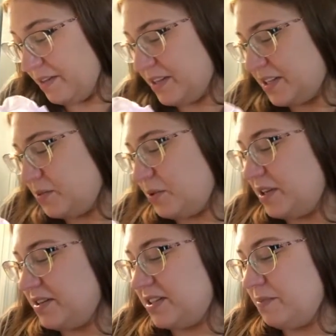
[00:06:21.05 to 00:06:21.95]
This is one
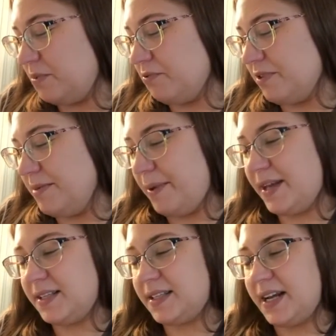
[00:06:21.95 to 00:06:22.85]
of the simple
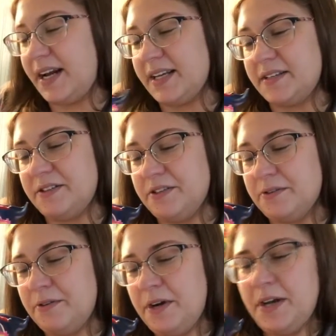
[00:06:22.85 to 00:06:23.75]
repaints that I had to
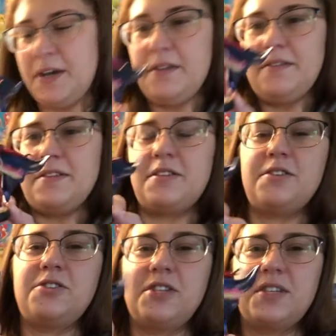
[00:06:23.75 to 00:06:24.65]
do. This
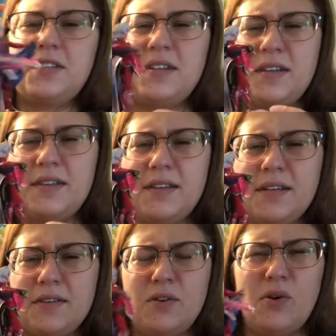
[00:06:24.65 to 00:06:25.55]
is just, I
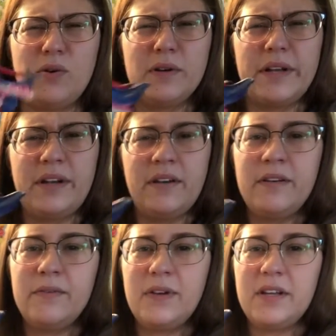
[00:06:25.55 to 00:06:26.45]
think,
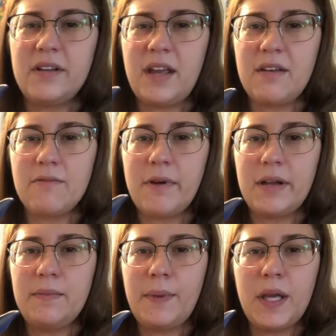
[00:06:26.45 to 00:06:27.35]
Corin in a
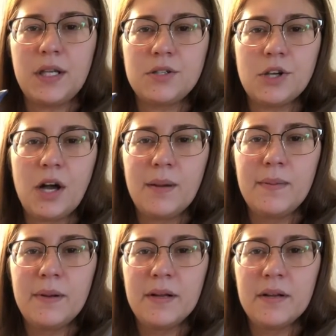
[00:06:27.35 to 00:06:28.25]
red paint
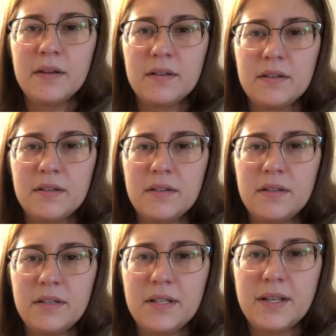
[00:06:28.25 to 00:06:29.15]
job.
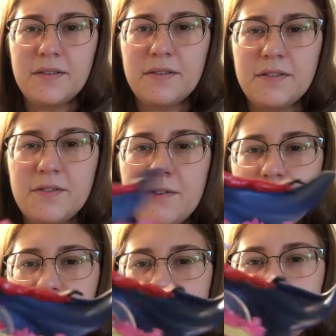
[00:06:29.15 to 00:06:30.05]
Nothing too
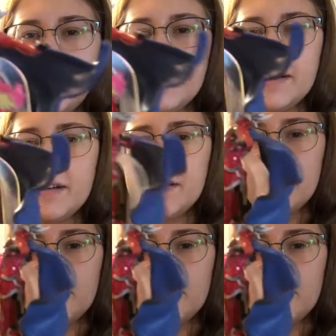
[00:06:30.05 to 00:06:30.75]
crazy here.